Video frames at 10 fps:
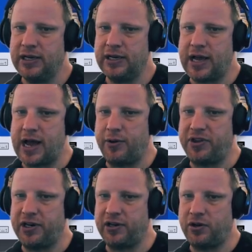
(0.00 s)
with
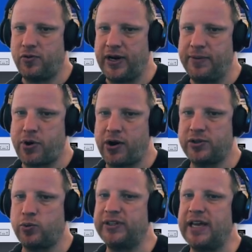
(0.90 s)
a little green
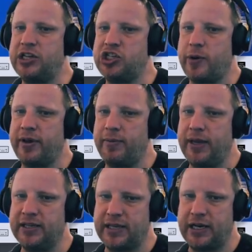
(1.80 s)
box. What that's showing me
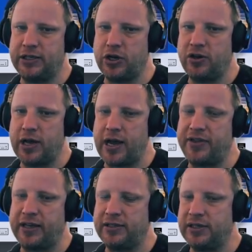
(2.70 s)
is that
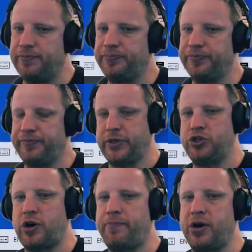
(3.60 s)
that
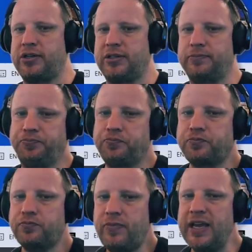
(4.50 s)
DropBox
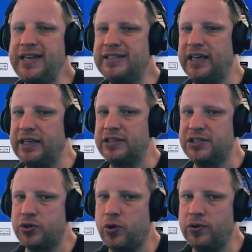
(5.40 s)
is
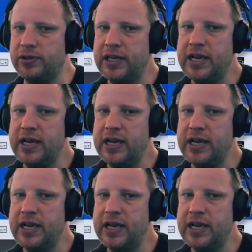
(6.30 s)
installed.